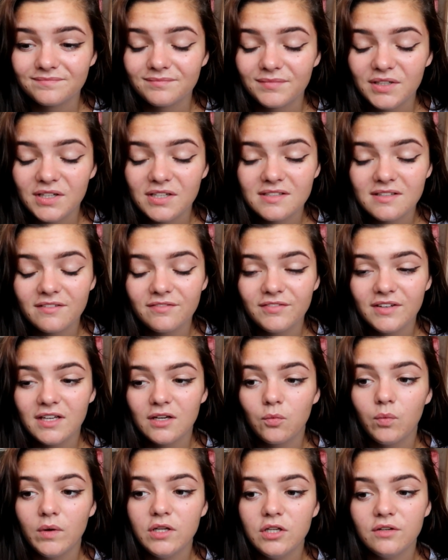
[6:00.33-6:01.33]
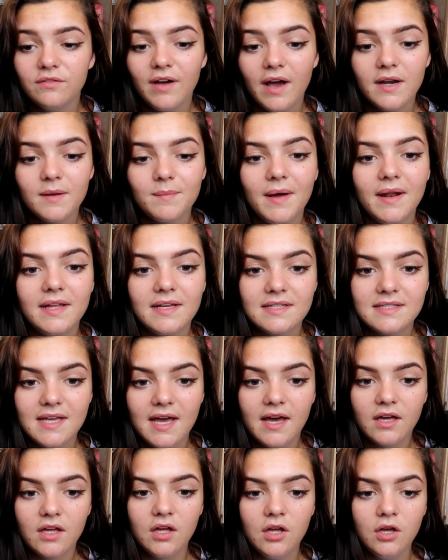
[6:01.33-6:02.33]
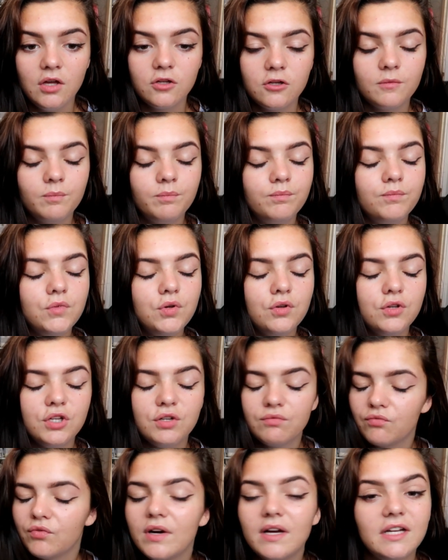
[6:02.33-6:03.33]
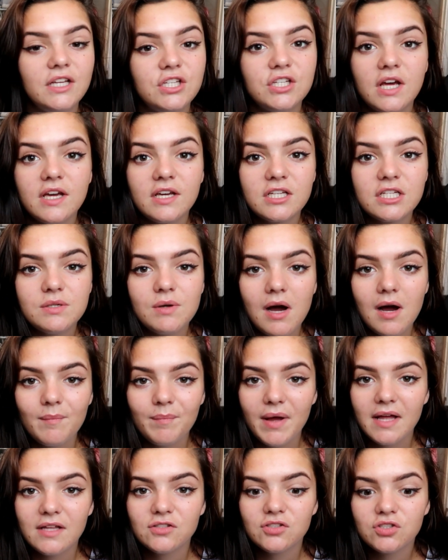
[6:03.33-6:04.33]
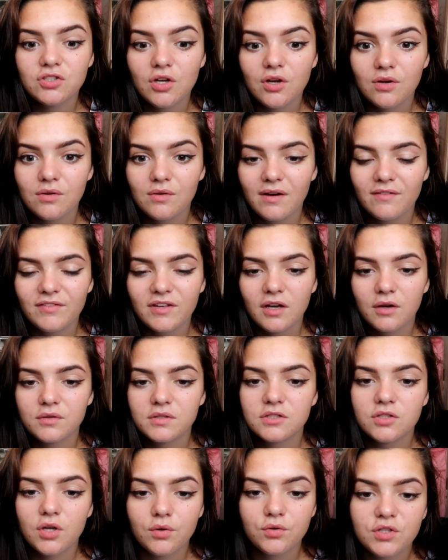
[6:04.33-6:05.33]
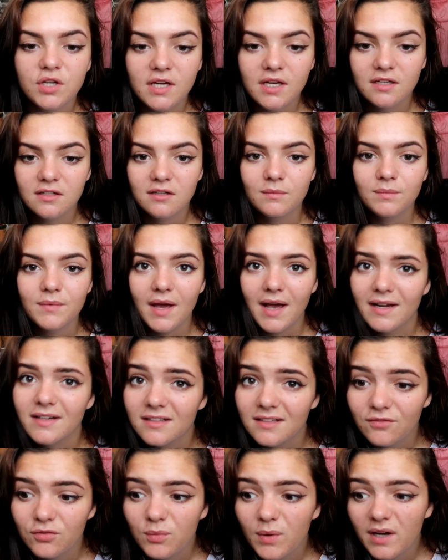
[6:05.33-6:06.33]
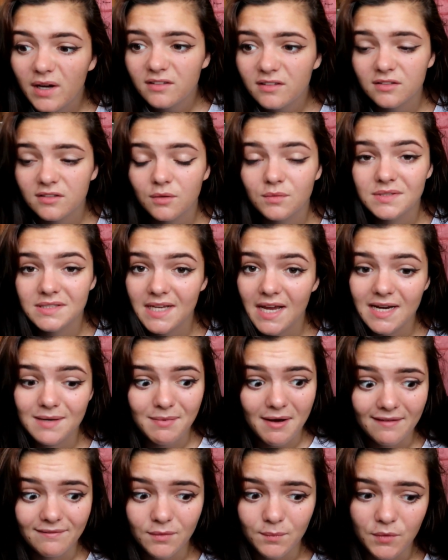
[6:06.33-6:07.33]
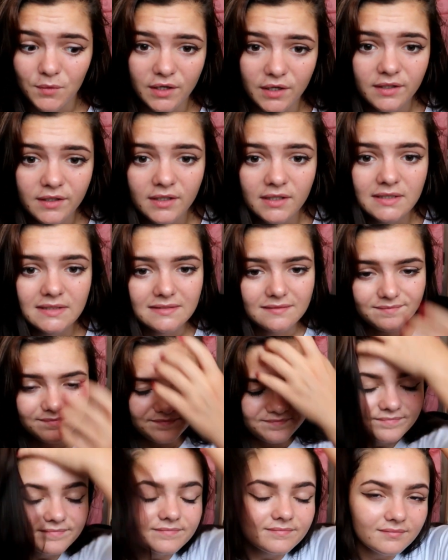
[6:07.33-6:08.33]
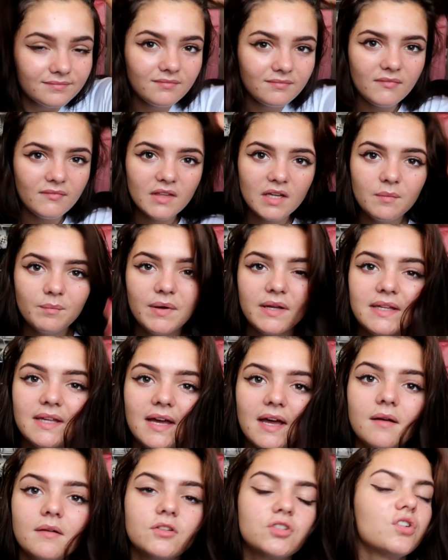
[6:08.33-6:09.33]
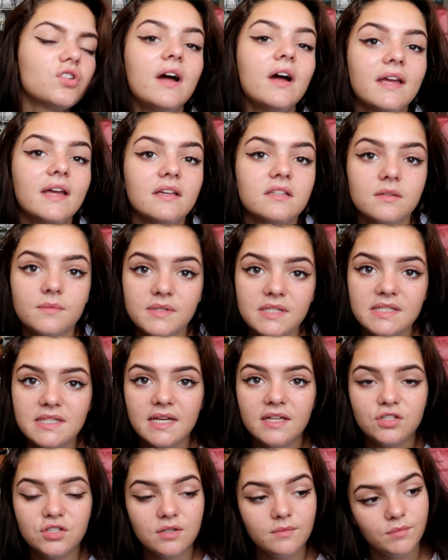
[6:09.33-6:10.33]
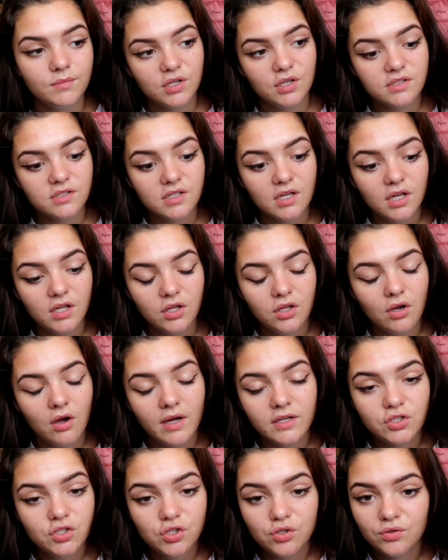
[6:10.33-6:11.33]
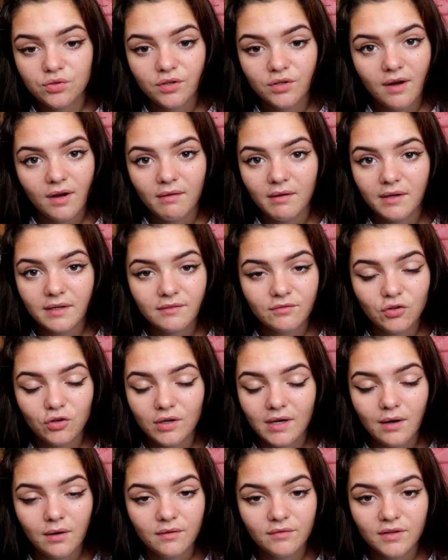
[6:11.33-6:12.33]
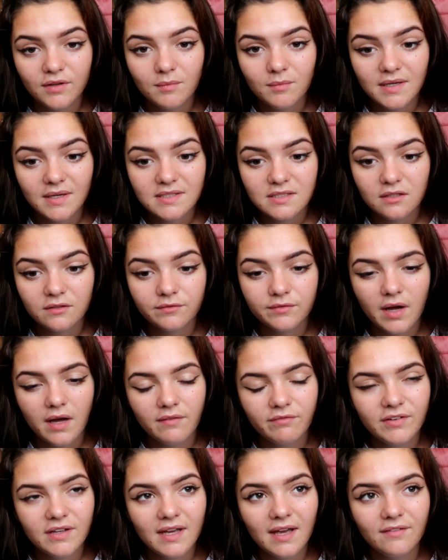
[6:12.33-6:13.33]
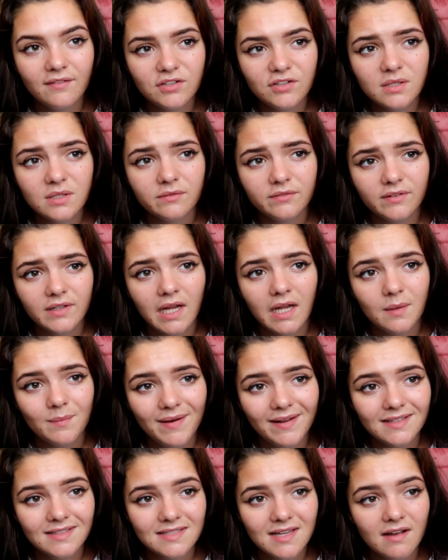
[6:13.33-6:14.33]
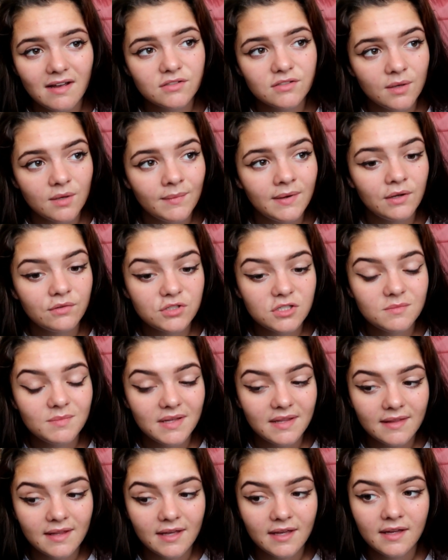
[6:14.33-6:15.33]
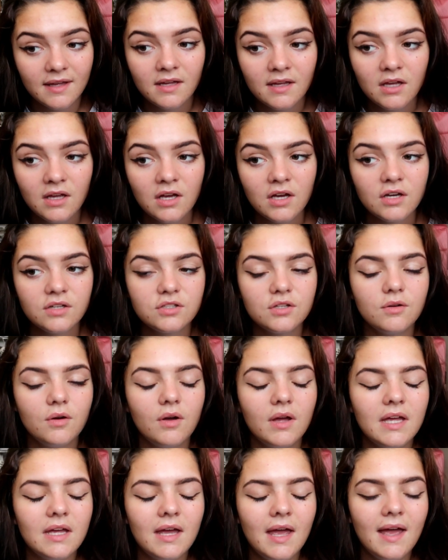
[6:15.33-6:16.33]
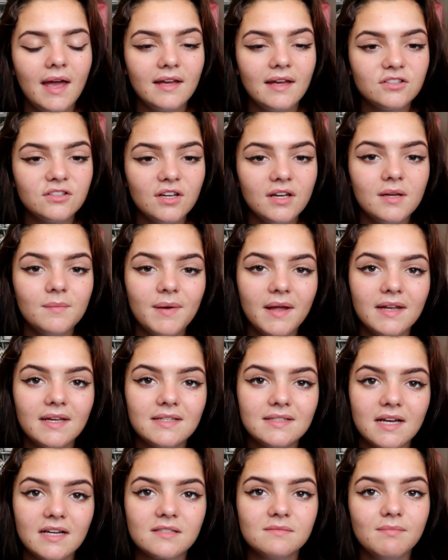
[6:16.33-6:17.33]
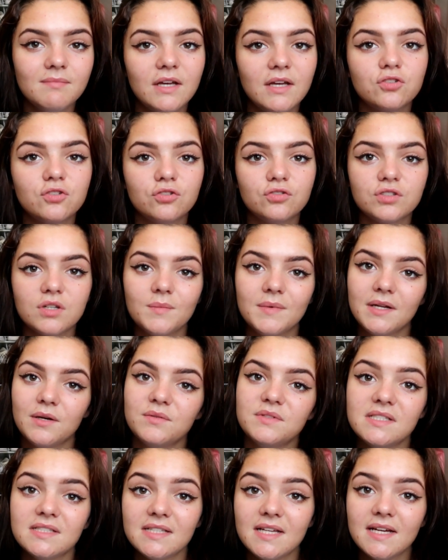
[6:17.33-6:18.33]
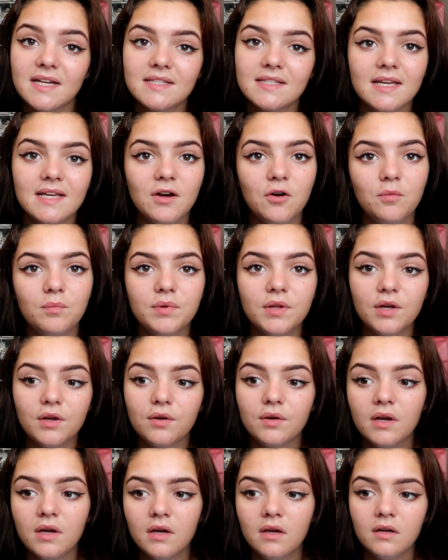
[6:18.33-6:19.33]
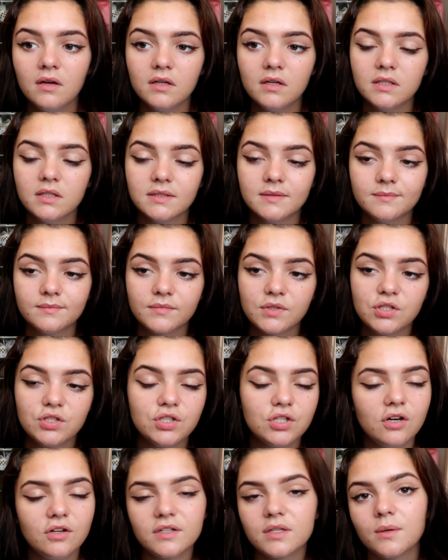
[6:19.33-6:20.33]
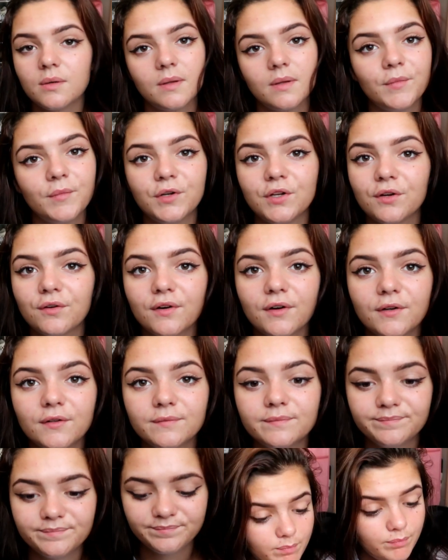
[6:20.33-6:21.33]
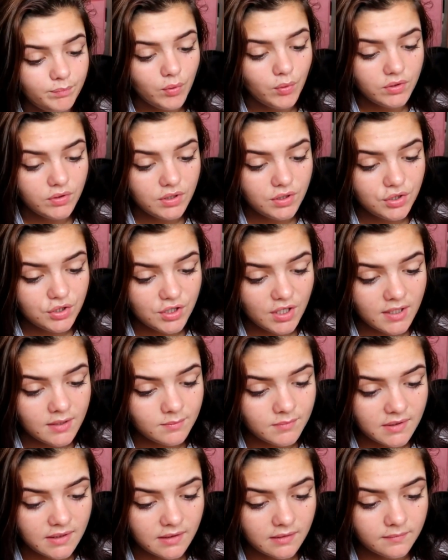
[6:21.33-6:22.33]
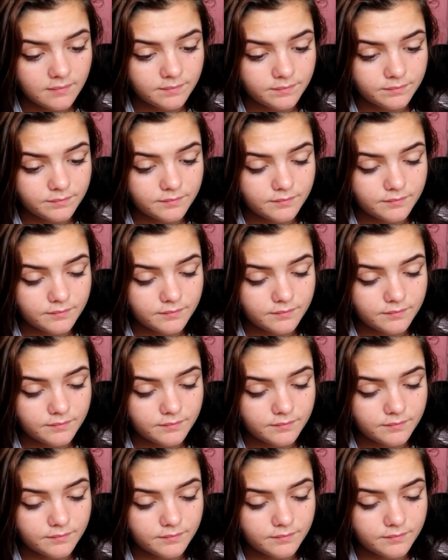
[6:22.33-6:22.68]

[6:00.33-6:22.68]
Because I think when you've had a panic attack, it really shakes you up. And so I think I was so shaken up that I had another one because I was scared about having one. But yeah, try and get someone's attention, because I do not know how I'd have got out of it on myself. I think every time I've ever had a panic attack, someone else has been there. So anxiety and panic attacks, make sure someone else is there to help you, because you can't deal with them on your own. Body shaming.